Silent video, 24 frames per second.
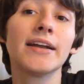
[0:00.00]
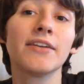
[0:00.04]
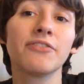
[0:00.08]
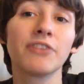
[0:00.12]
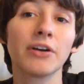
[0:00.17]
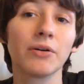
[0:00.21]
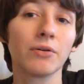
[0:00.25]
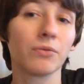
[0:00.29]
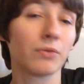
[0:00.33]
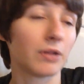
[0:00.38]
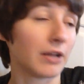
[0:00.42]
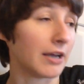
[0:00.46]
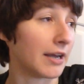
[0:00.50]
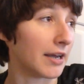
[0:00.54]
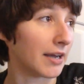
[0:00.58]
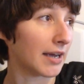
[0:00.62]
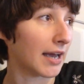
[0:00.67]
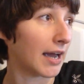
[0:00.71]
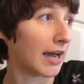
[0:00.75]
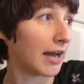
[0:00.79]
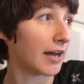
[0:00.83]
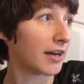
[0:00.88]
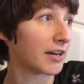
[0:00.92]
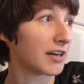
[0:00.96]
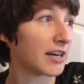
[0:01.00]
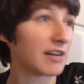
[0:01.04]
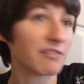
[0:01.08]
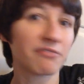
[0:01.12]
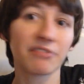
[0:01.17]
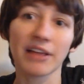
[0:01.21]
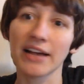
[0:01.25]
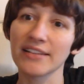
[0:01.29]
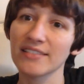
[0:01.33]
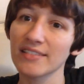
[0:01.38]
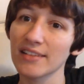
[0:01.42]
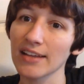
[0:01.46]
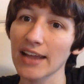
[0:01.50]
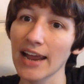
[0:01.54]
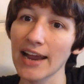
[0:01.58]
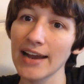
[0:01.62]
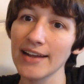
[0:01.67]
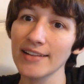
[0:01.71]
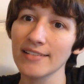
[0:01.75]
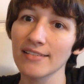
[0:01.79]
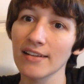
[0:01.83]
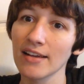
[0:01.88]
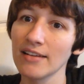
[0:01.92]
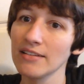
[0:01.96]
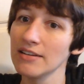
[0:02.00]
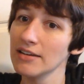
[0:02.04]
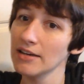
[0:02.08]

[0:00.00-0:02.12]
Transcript: differently, and if that's the case,